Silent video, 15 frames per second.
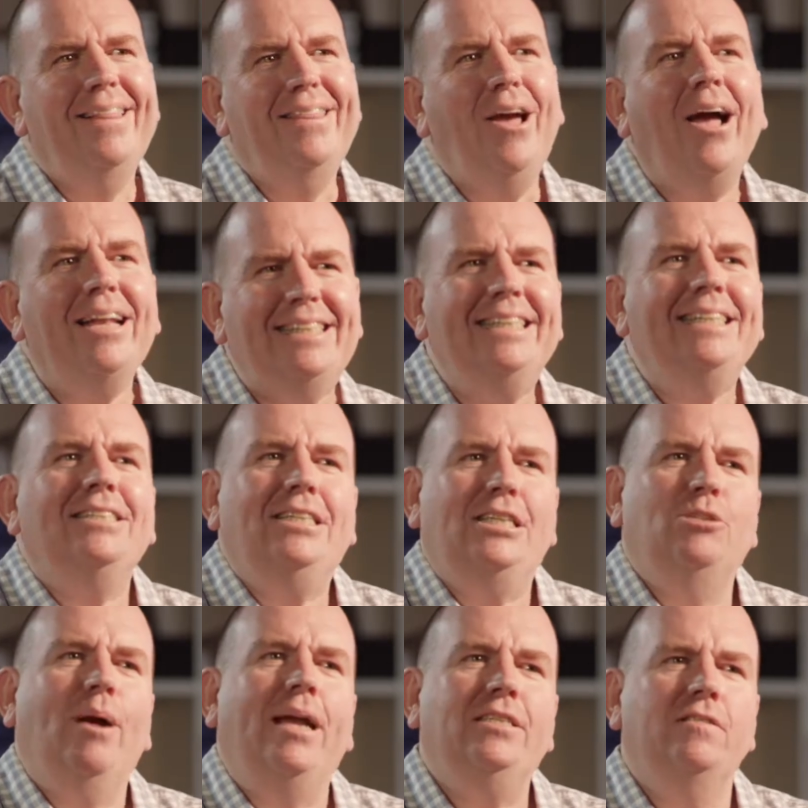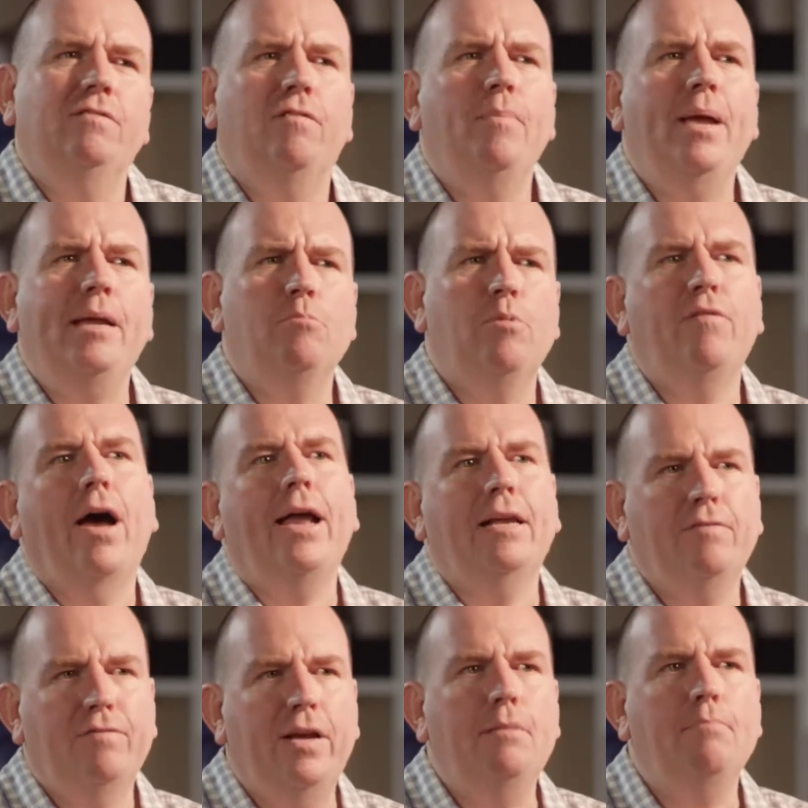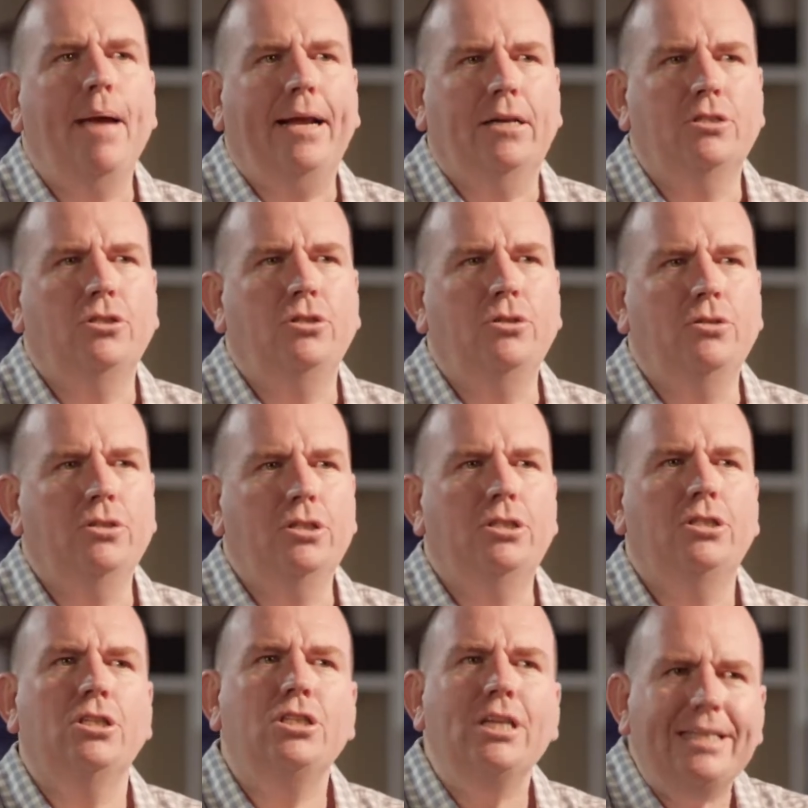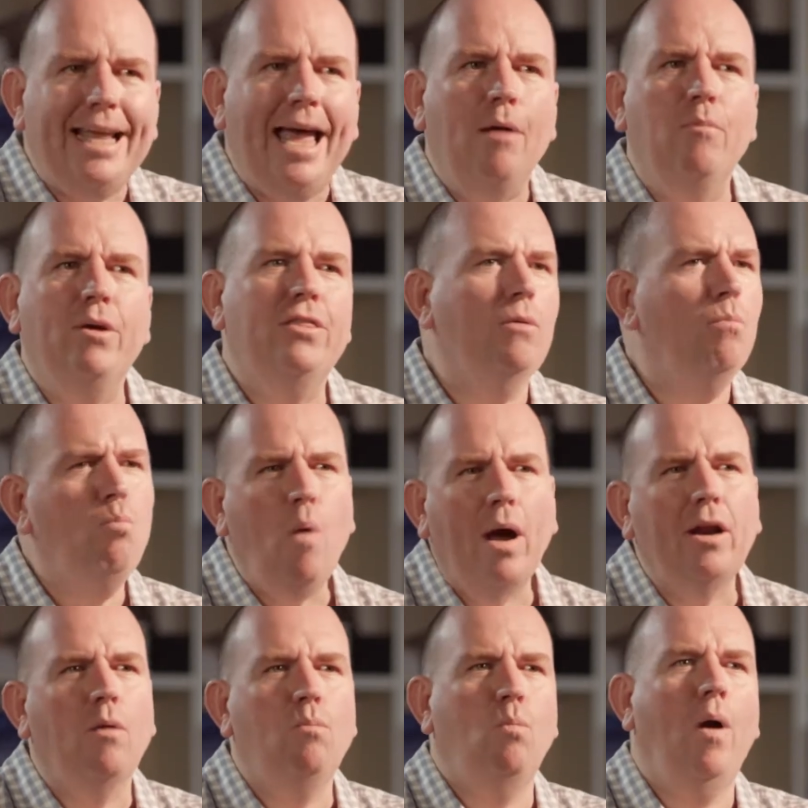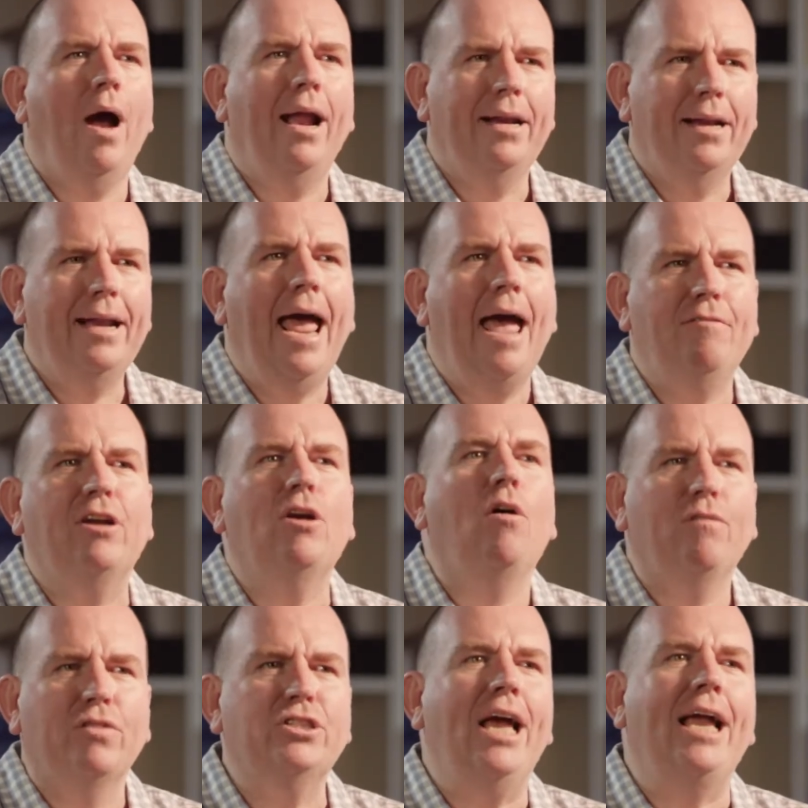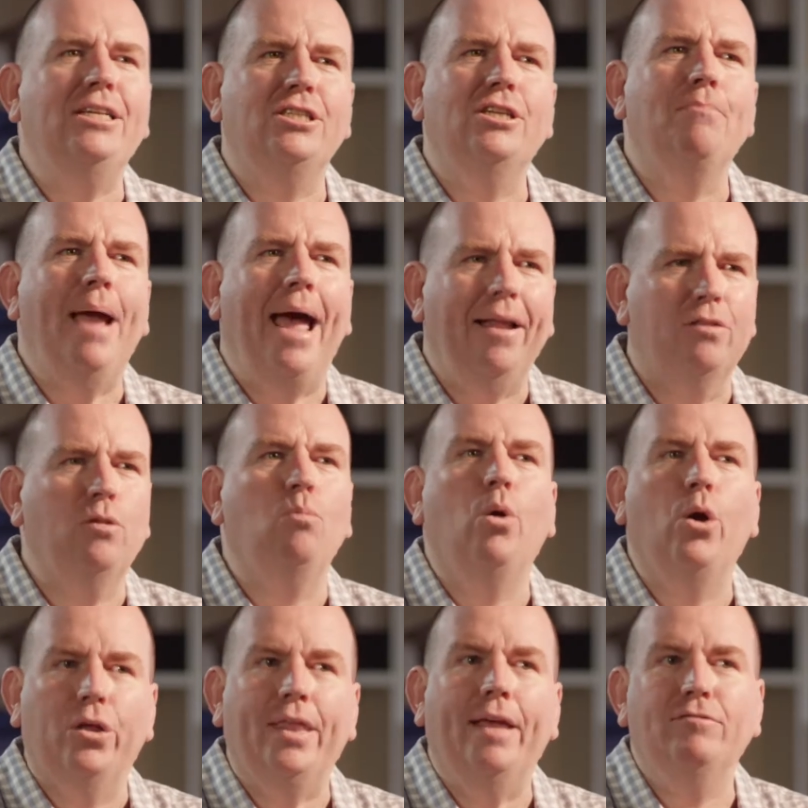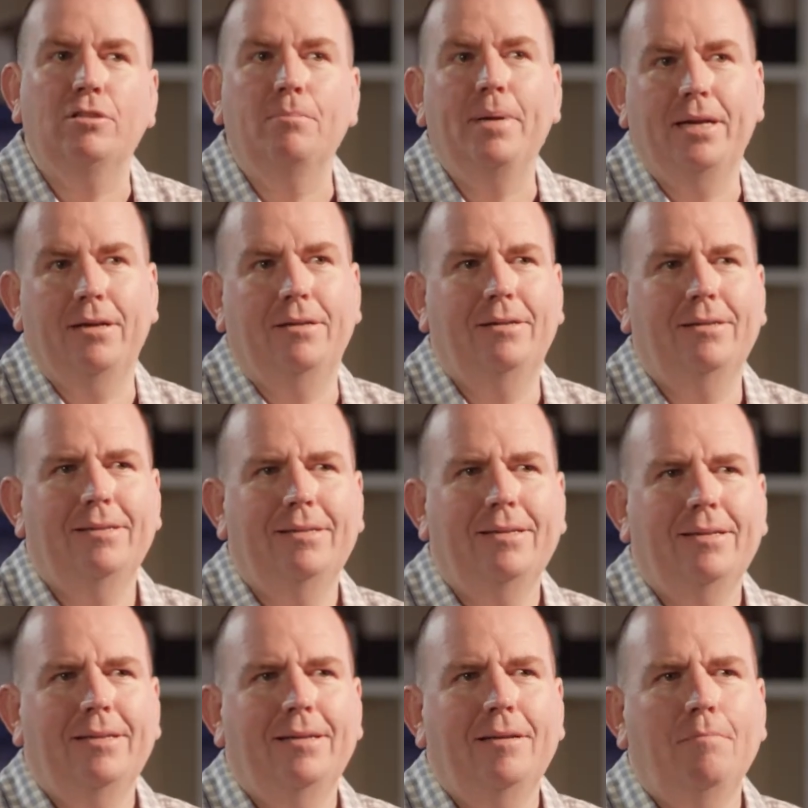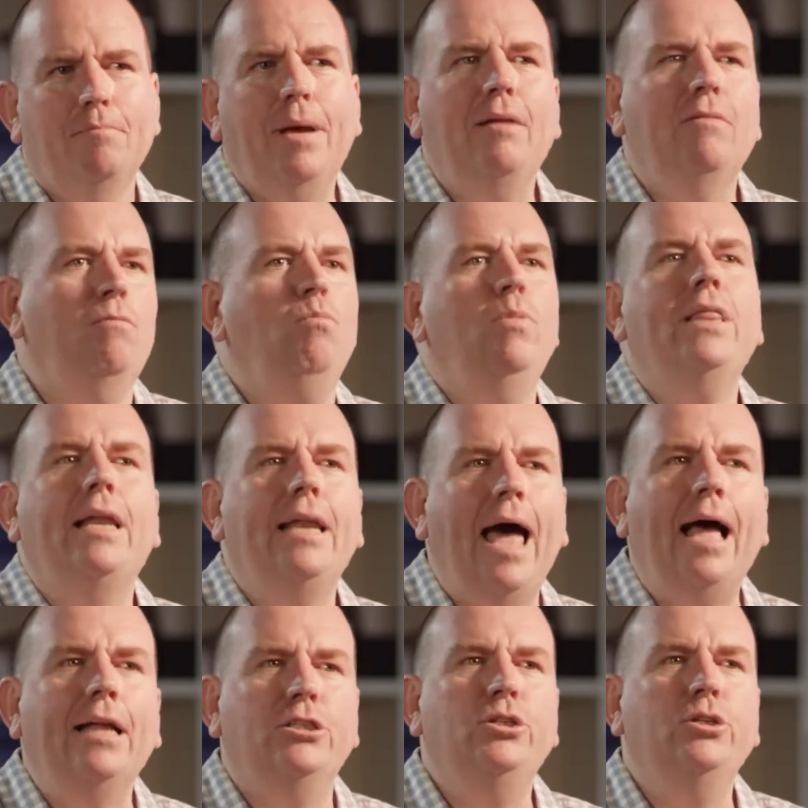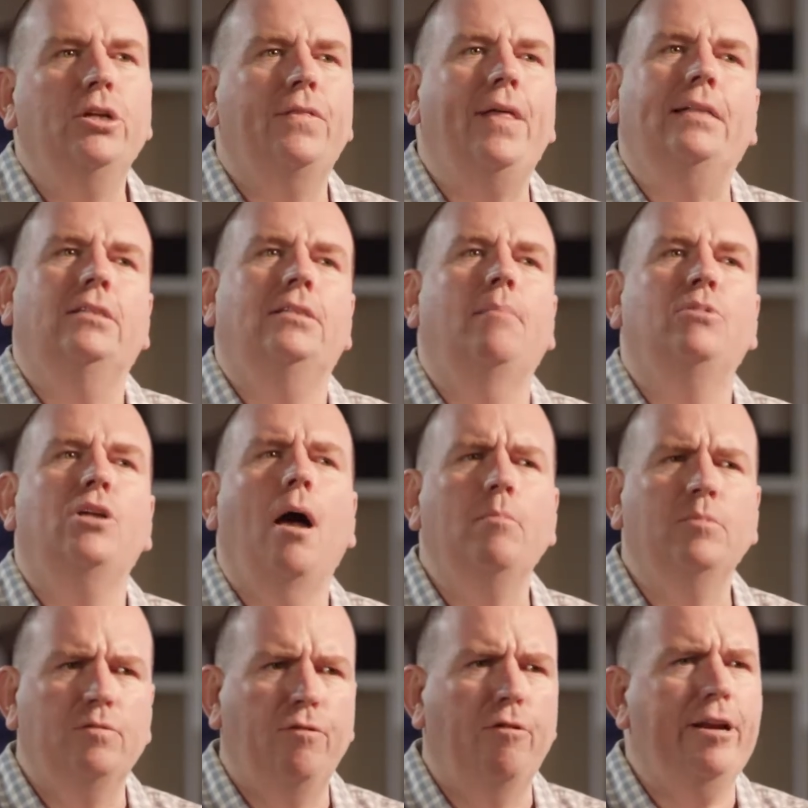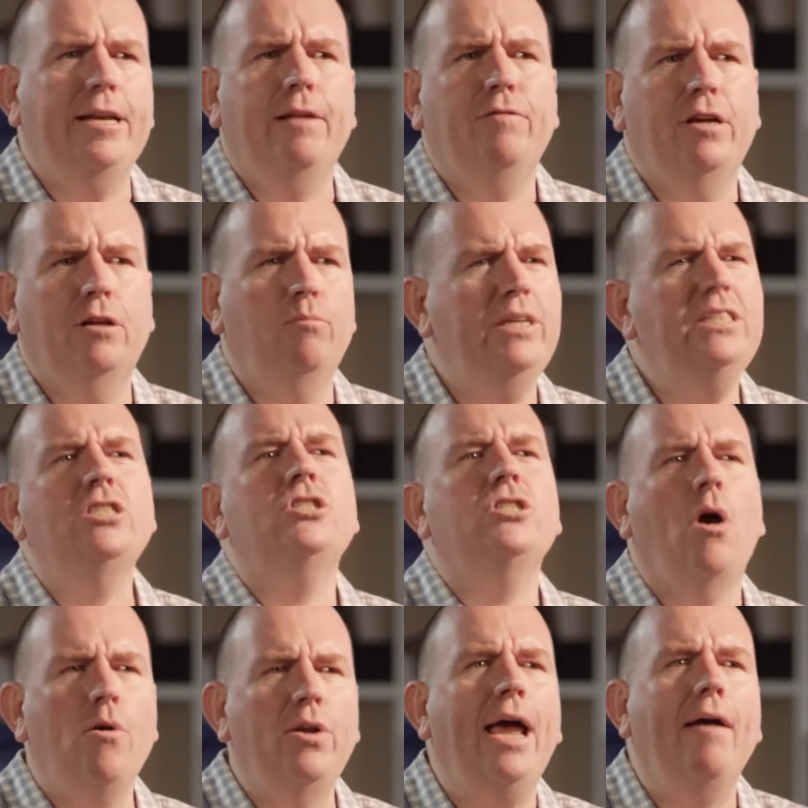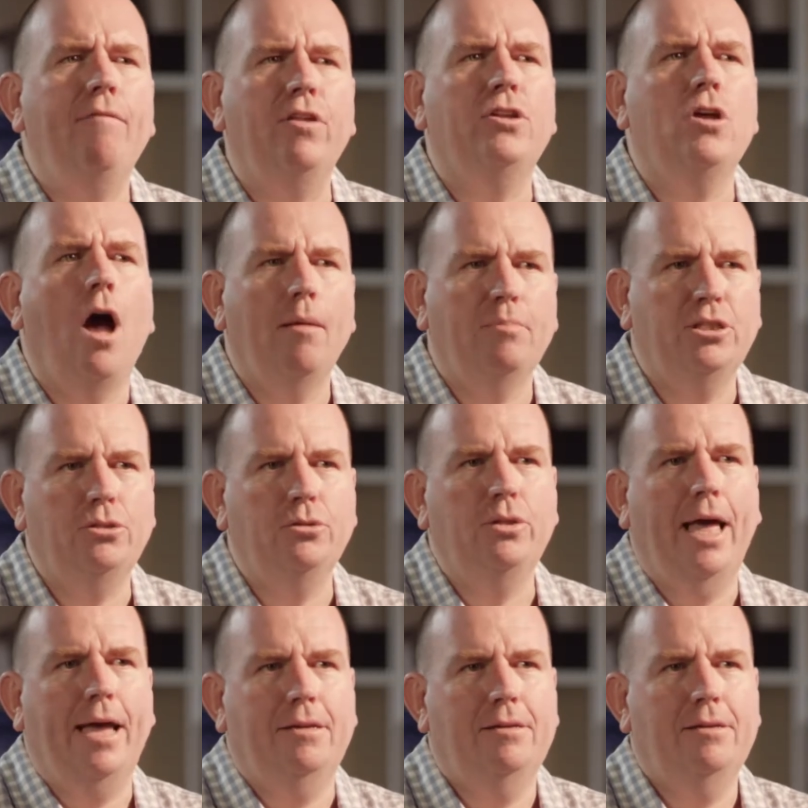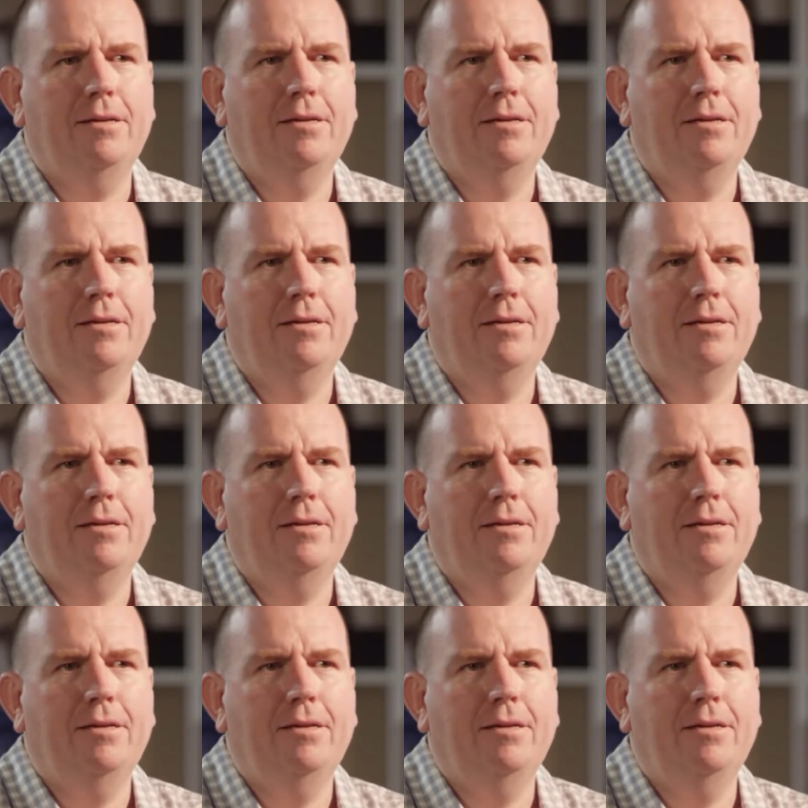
The ideal situation for me in providing feedback to students is to sit down with them one-on-one and have a conversation about the work they've submitted. But with a large unit, that's sometimes very difficult. We just don't have the time to do that.